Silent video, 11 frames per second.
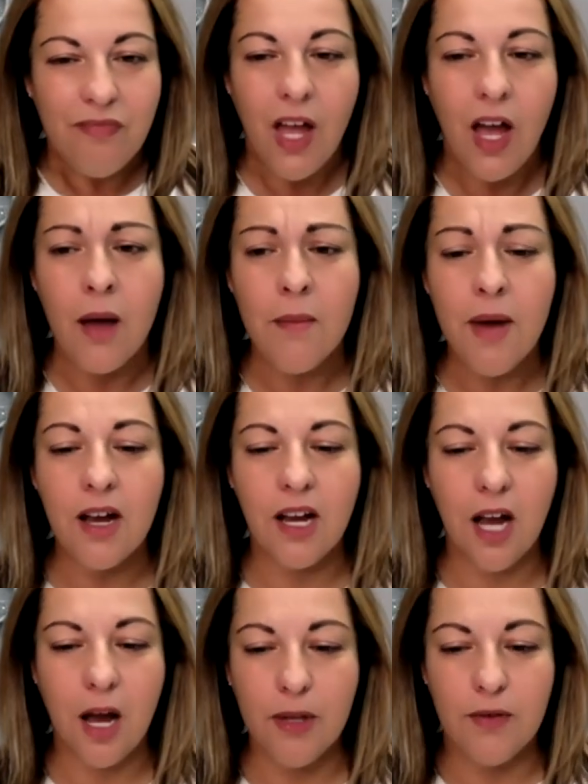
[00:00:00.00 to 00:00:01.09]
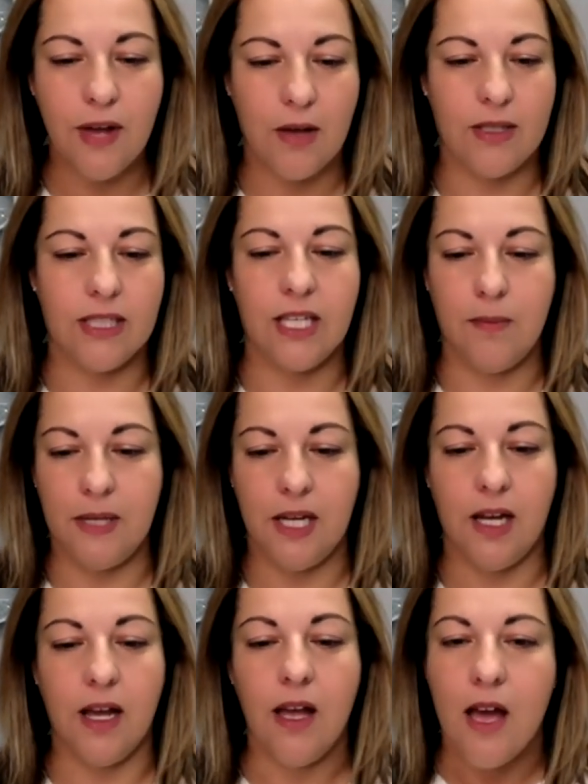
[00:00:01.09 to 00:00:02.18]
A couple of
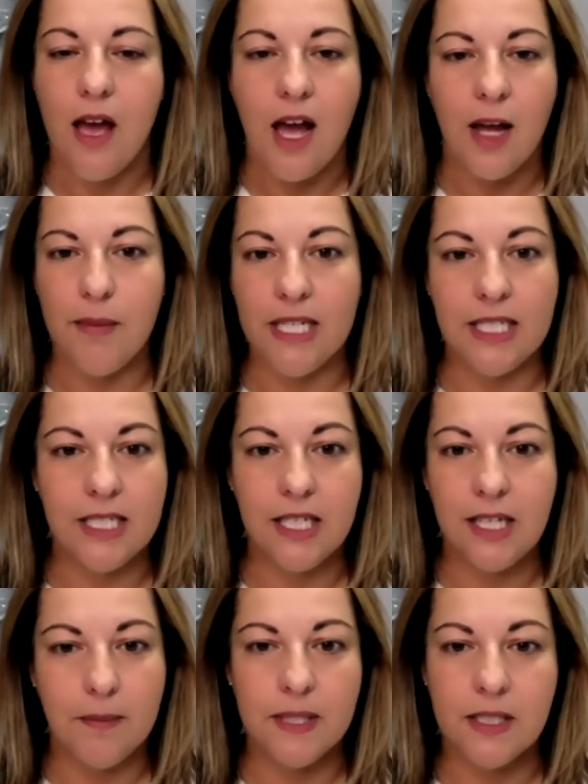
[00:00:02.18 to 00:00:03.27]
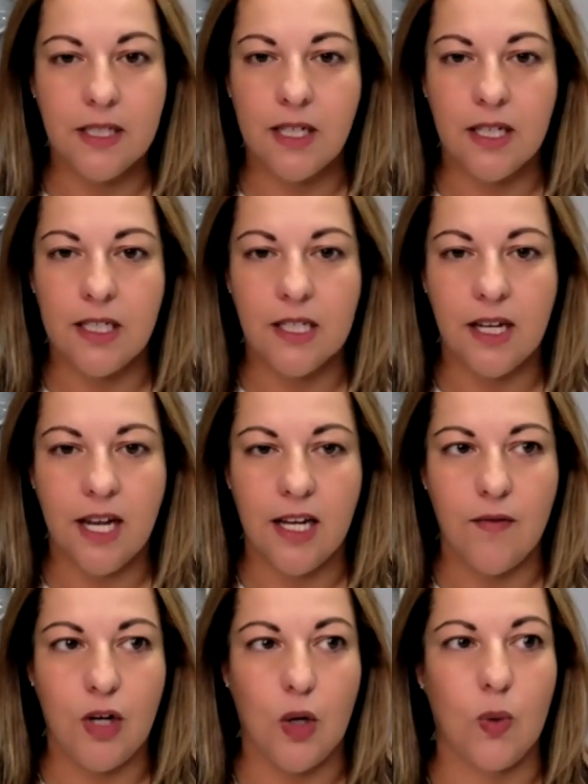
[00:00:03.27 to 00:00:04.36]
housekeeping tips to kind of
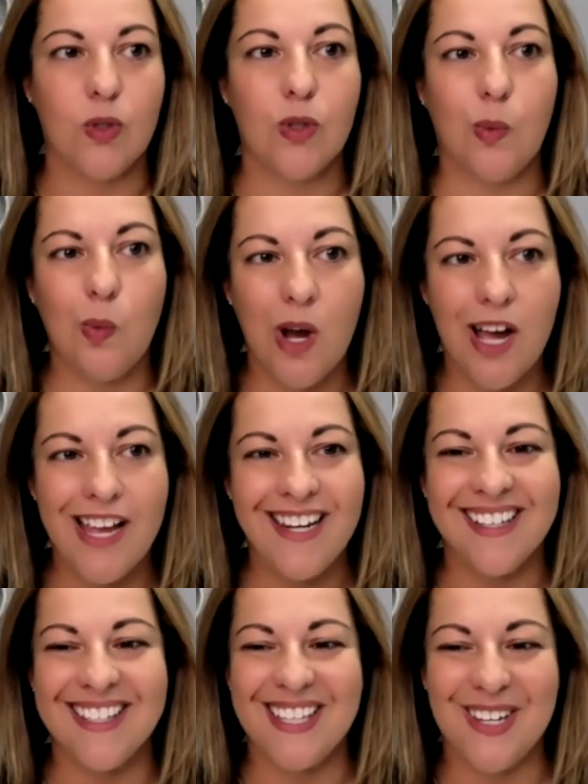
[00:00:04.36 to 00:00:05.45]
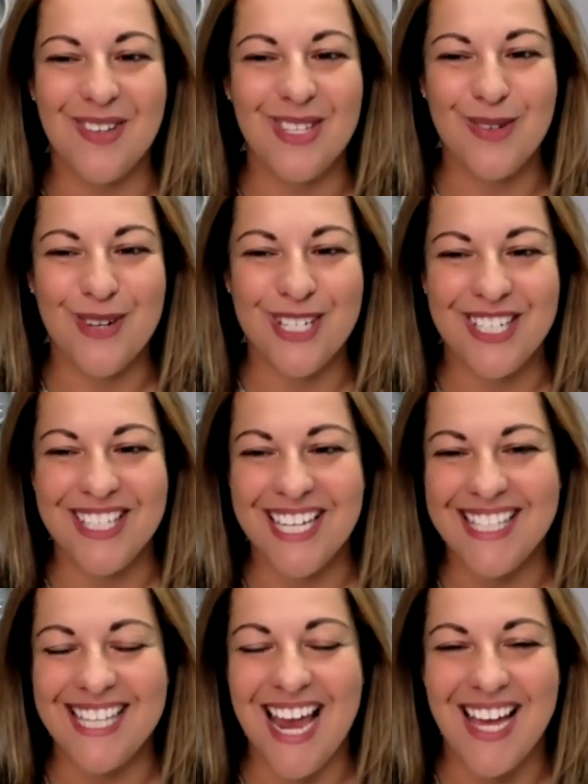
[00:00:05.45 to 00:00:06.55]
note. So one, because I know this question
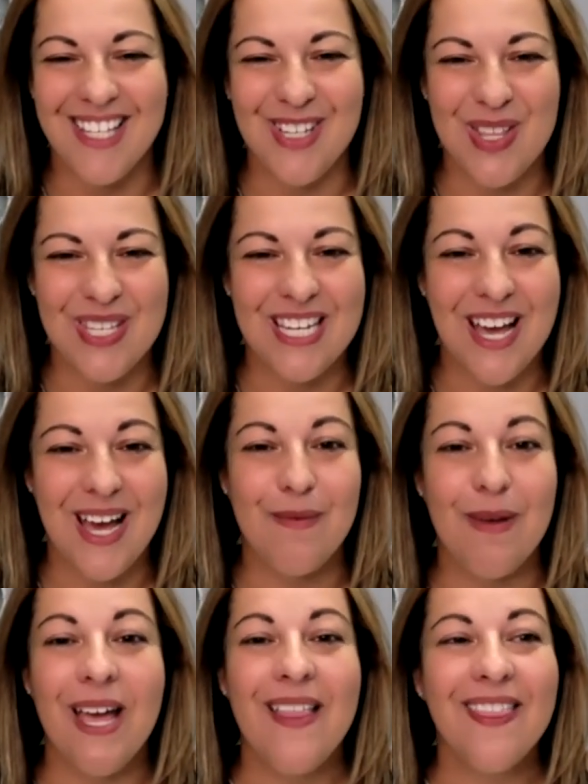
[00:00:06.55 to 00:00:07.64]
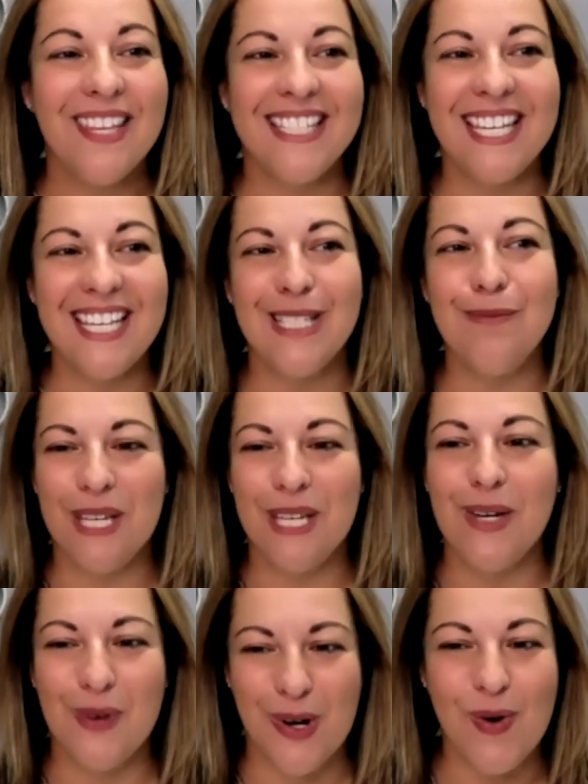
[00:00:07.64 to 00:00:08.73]
gets asked all the time, this is being
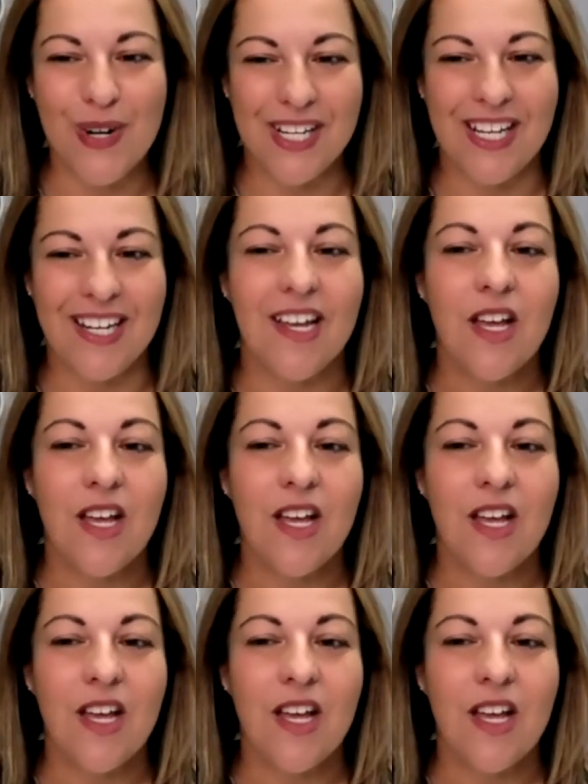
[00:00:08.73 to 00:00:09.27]
recorded.